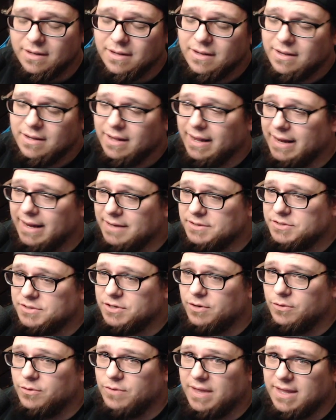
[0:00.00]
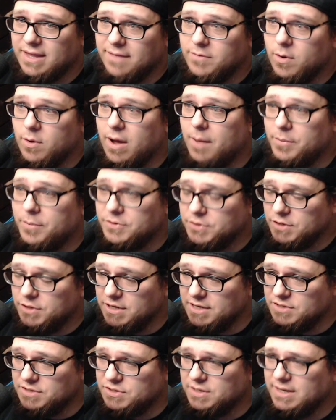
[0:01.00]
and so they give you
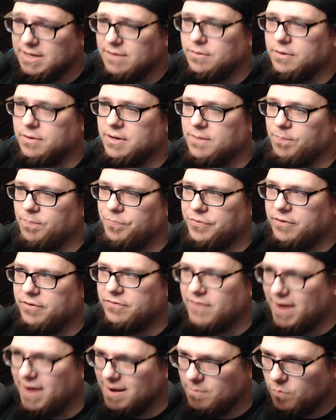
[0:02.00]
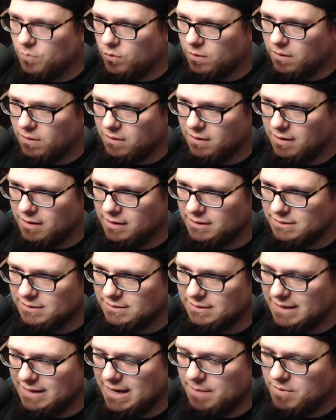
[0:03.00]
opportunities to either find more
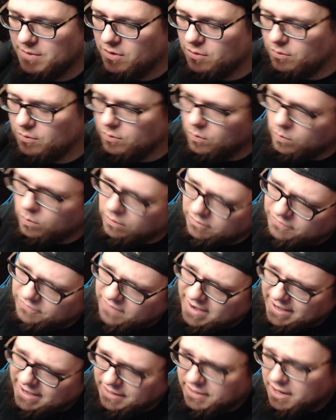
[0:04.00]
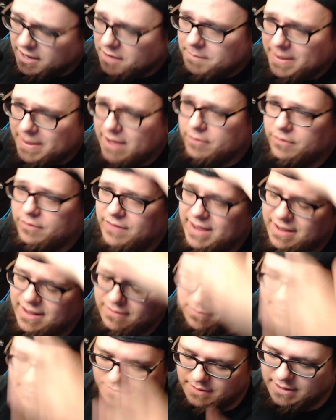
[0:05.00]
ammo or find gunpowder. They
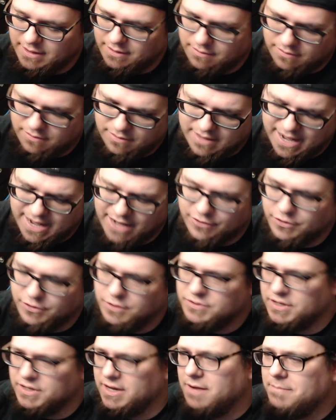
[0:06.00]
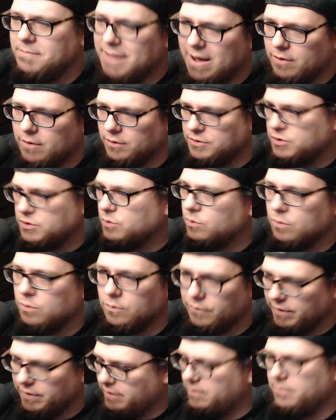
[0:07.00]
introduce a gunpowder tool
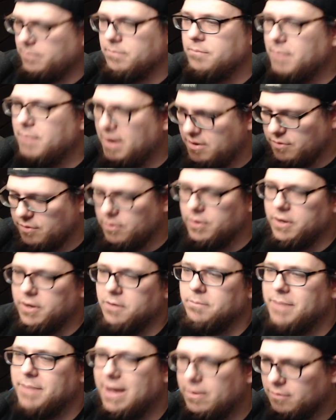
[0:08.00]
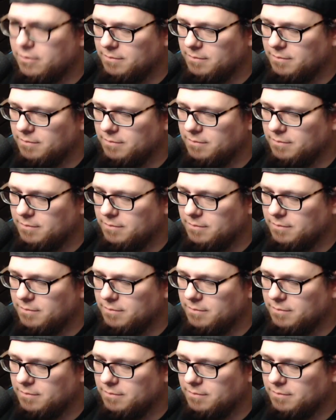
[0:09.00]
for you to make your own gunpowder